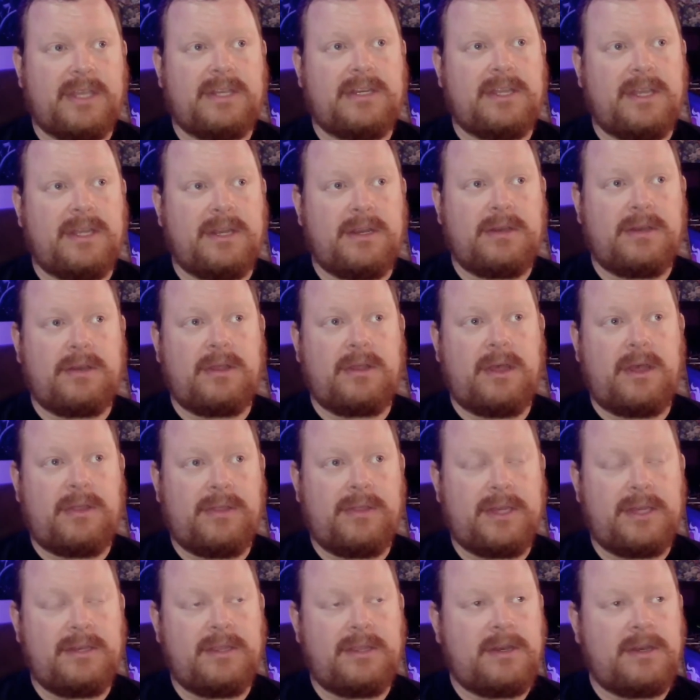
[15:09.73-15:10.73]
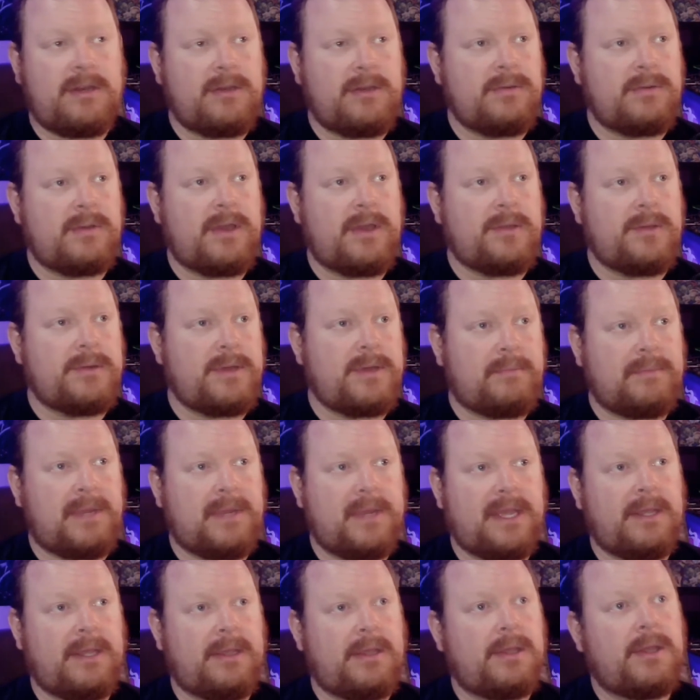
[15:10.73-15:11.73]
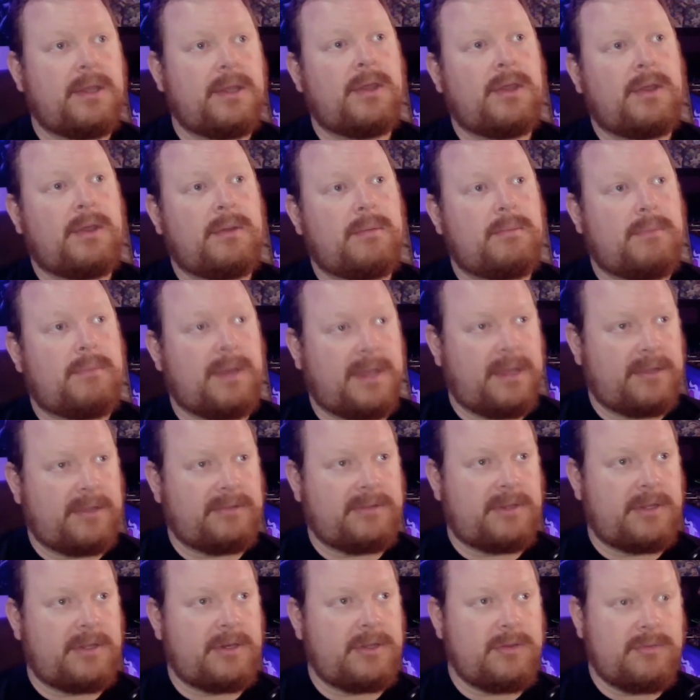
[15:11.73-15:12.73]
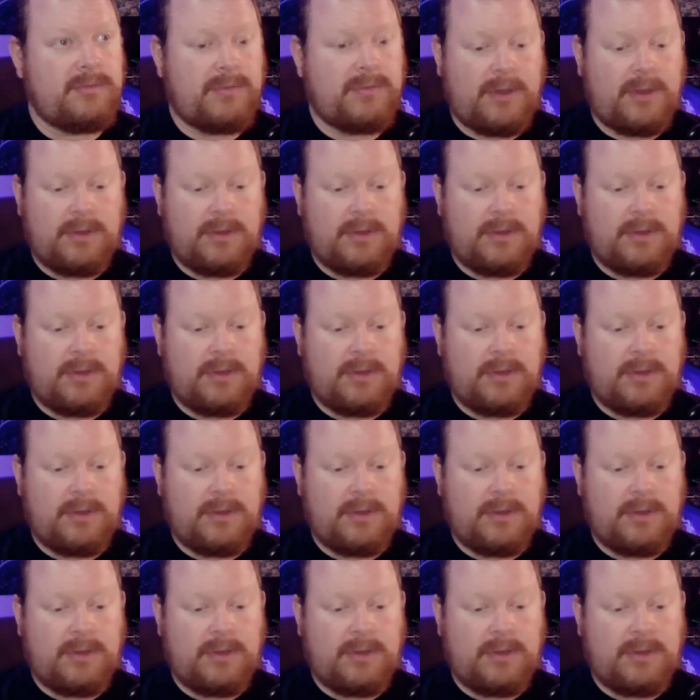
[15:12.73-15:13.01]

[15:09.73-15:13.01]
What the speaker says: did it. They did a new code update because of the new Vault